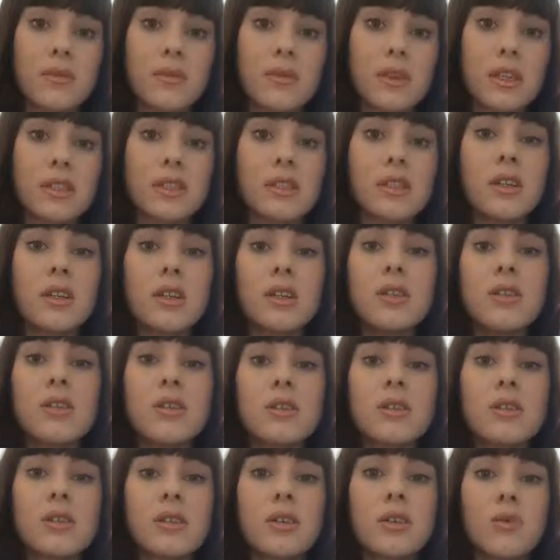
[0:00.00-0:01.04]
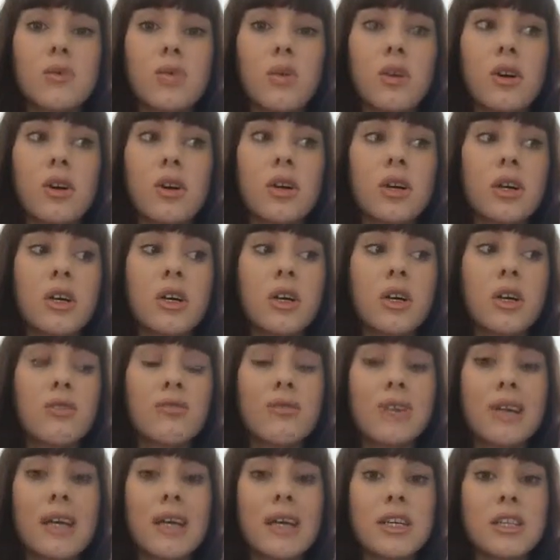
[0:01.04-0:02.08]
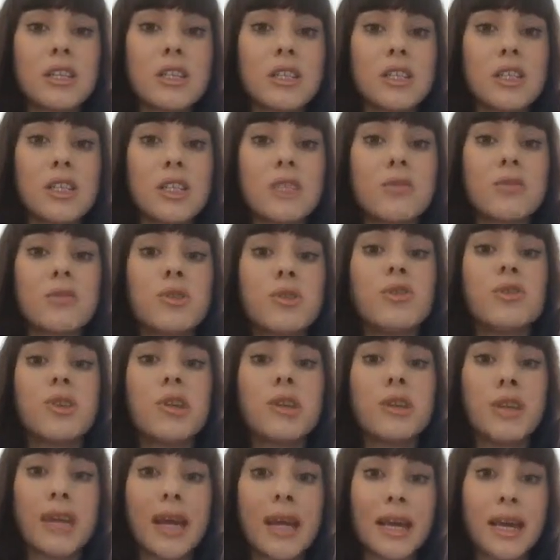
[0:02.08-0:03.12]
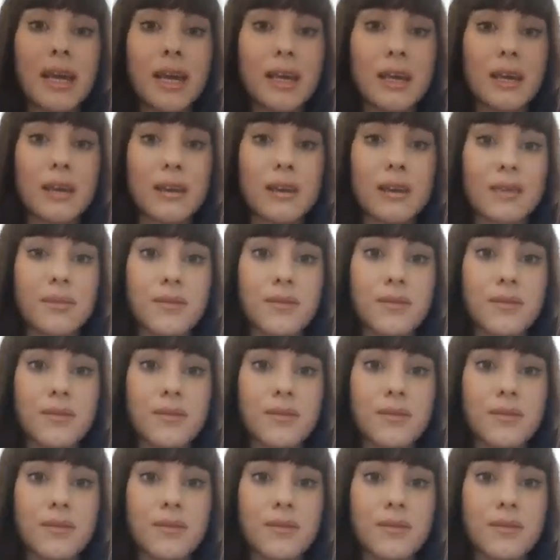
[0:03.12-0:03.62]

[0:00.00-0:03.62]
Is to look at what relationships you're creating.